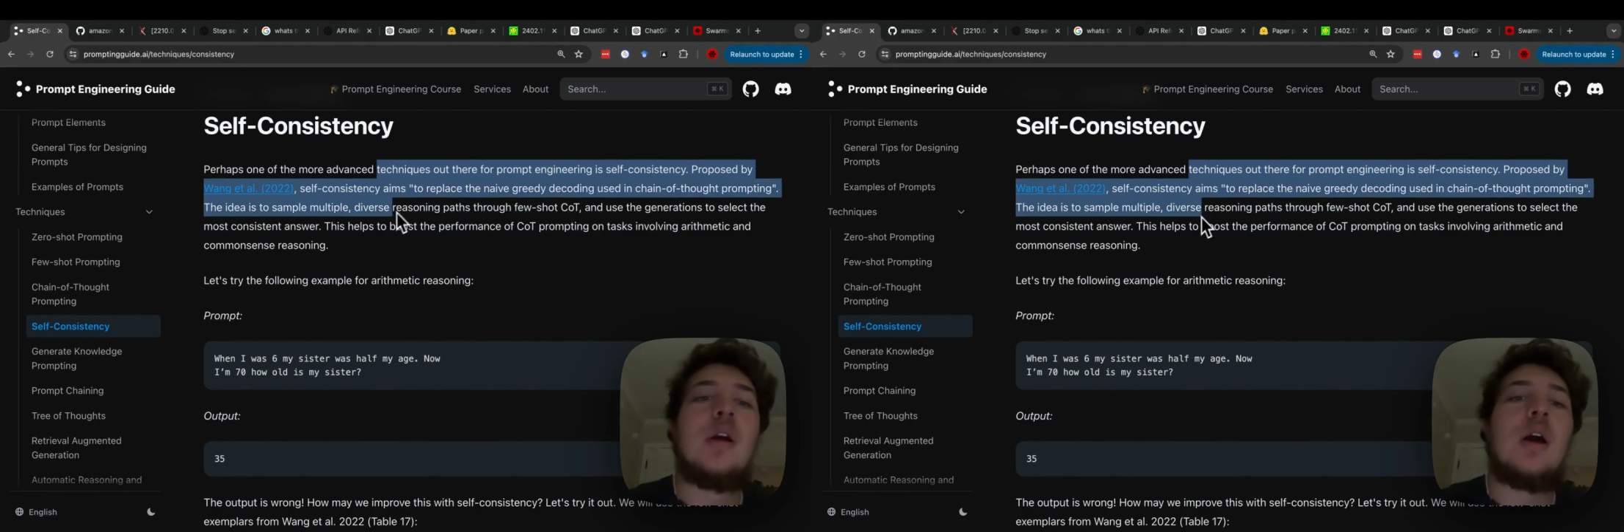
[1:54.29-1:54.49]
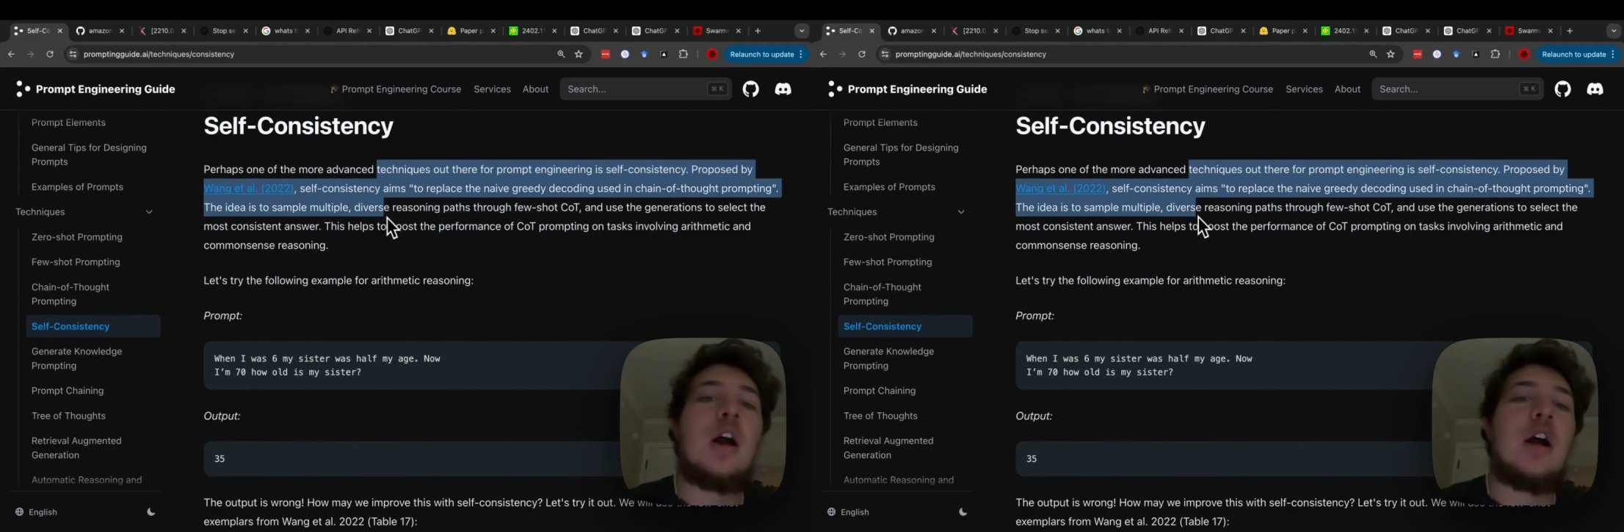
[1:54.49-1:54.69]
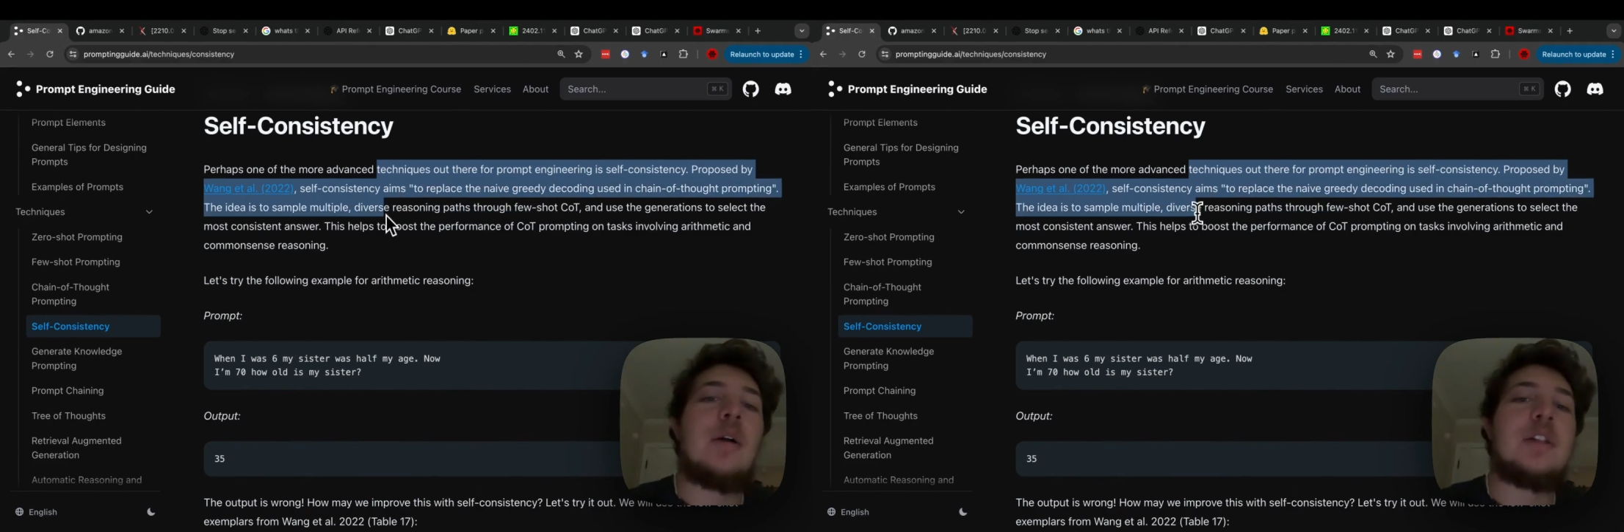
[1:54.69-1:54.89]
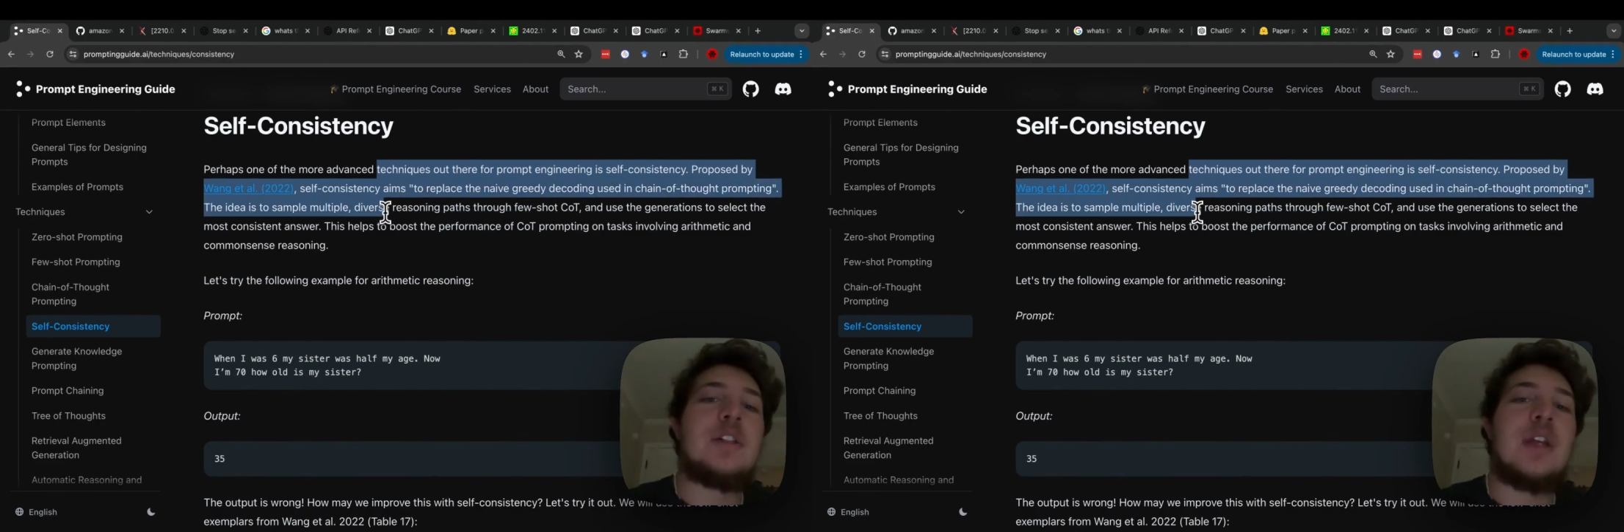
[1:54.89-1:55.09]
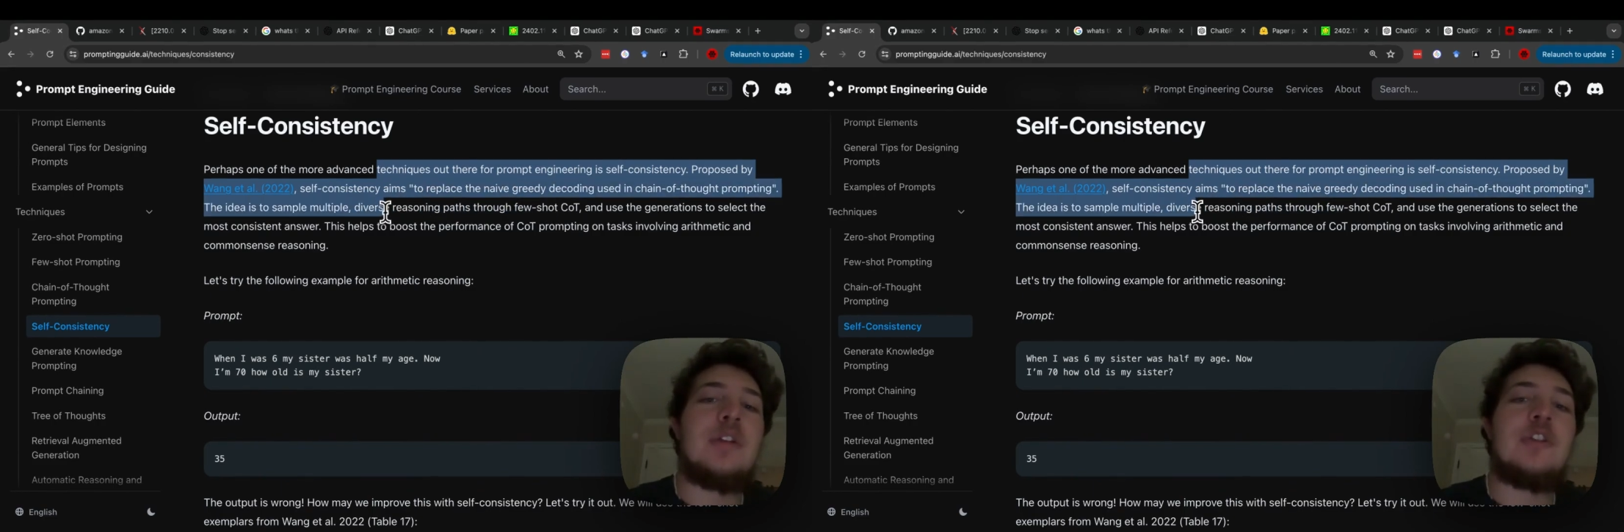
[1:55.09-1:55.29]
and
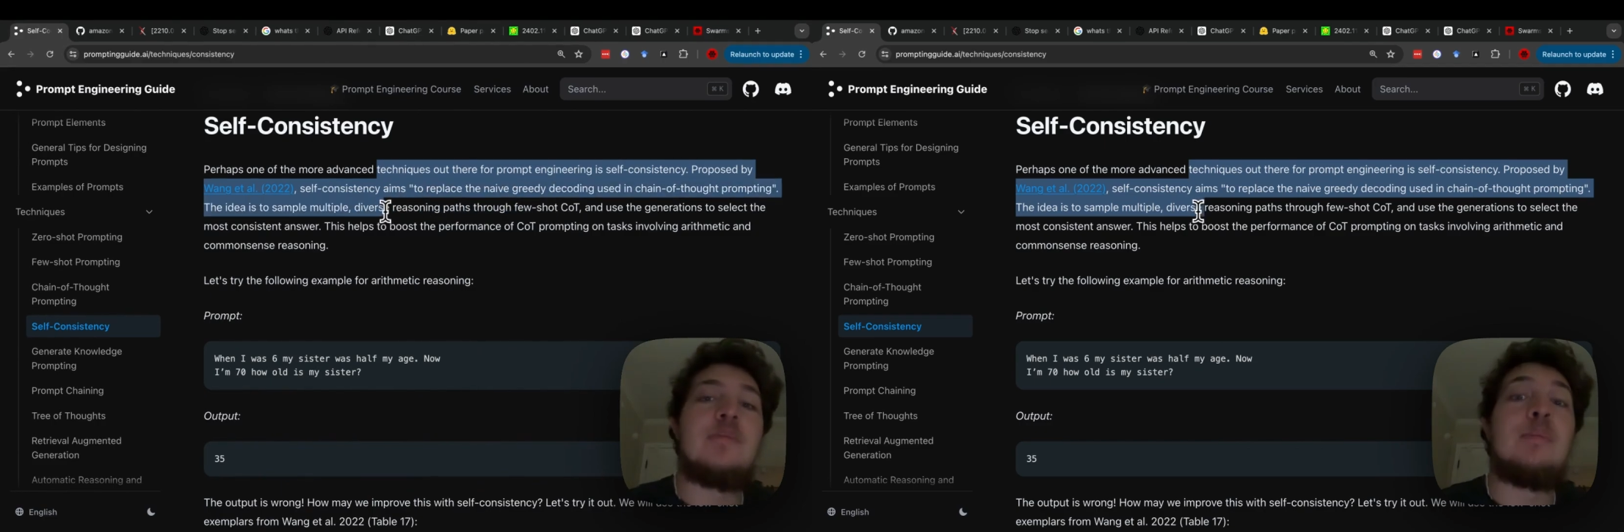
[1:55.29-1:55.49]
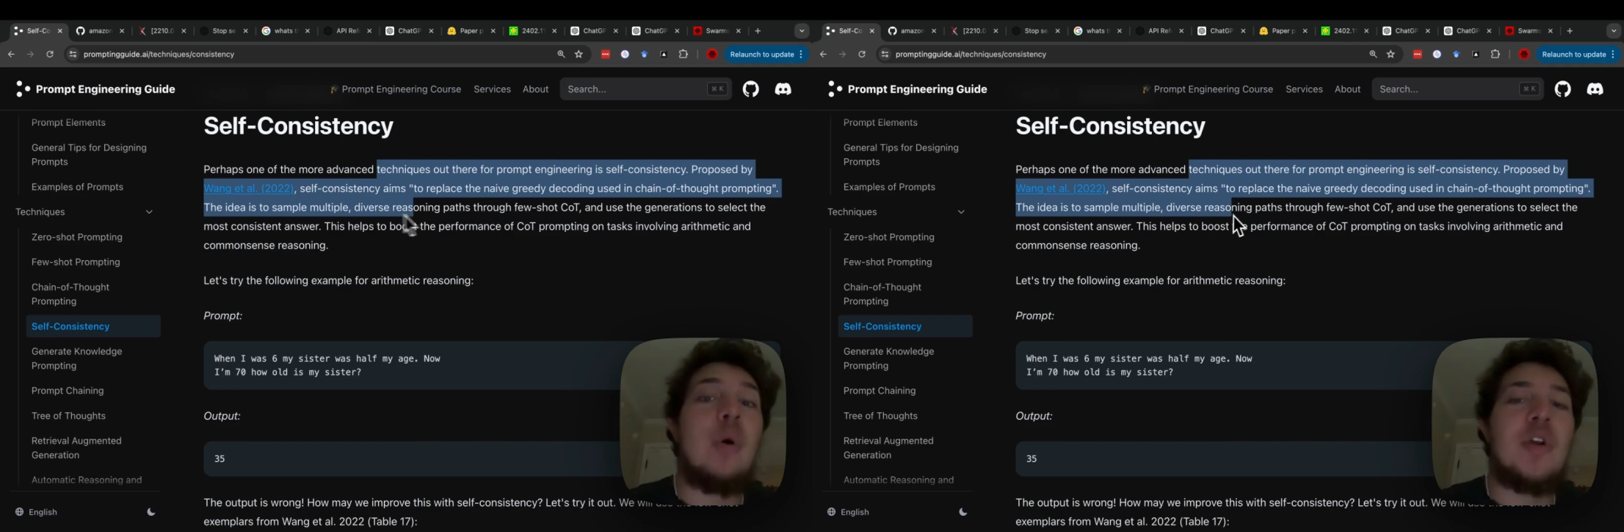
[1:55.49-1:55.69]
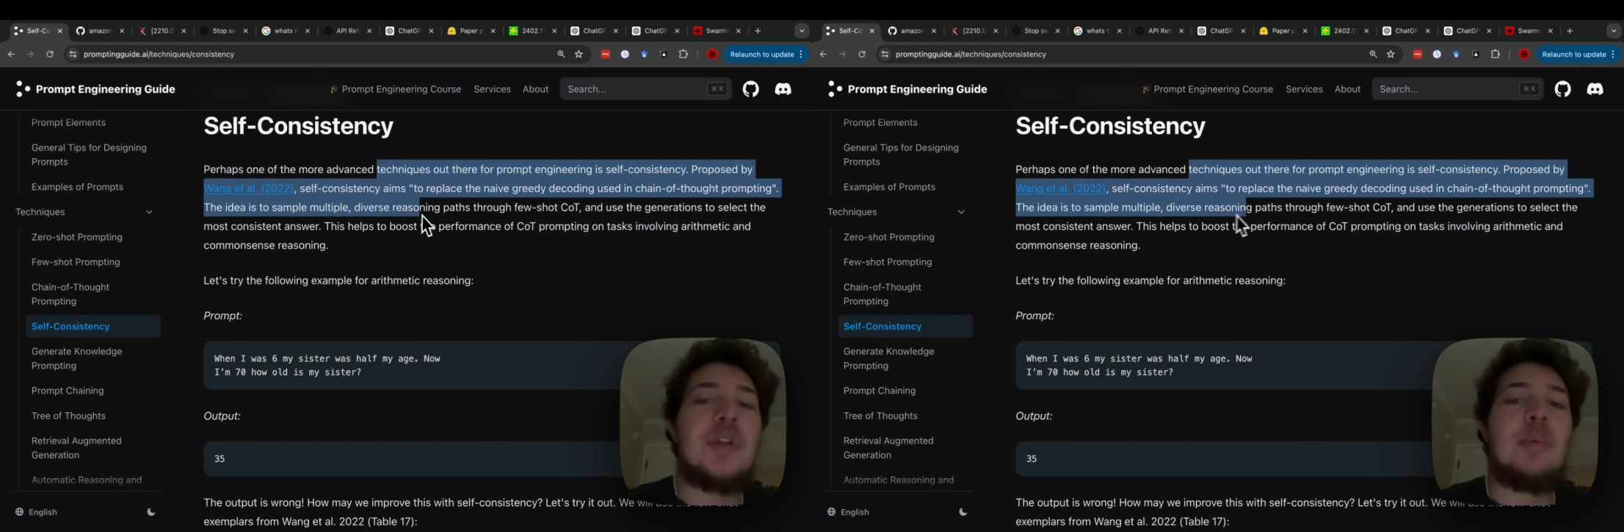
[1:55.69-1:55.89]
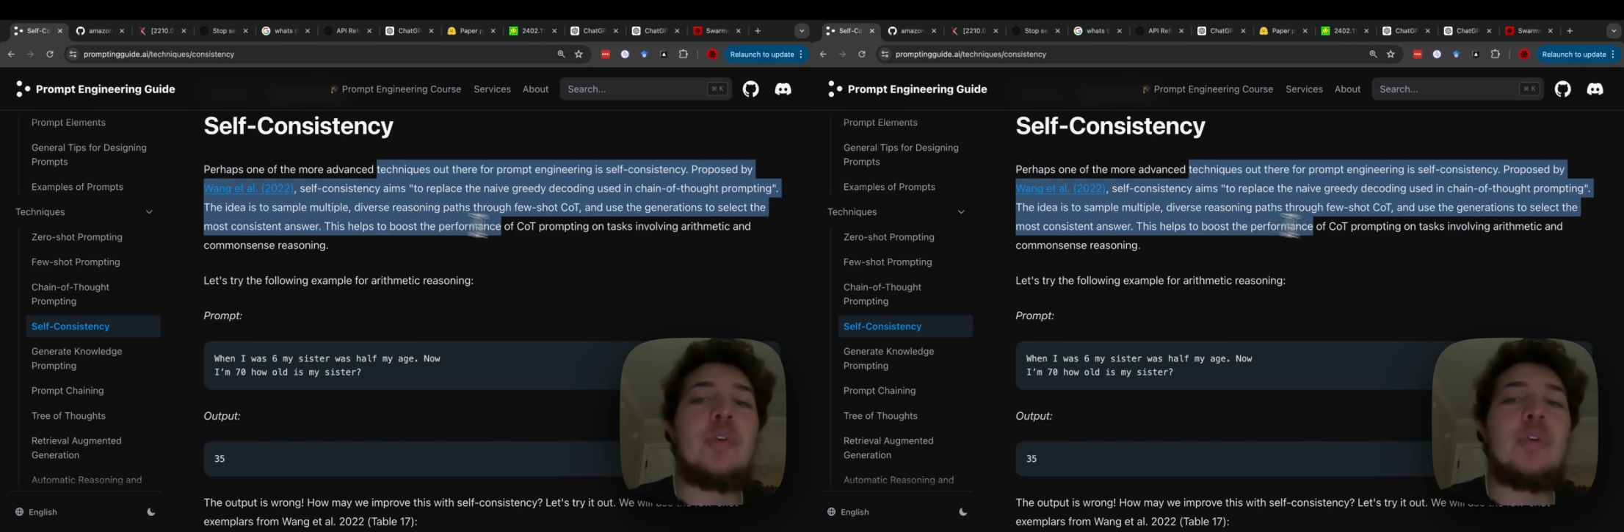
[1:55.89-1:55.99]
instead use multiple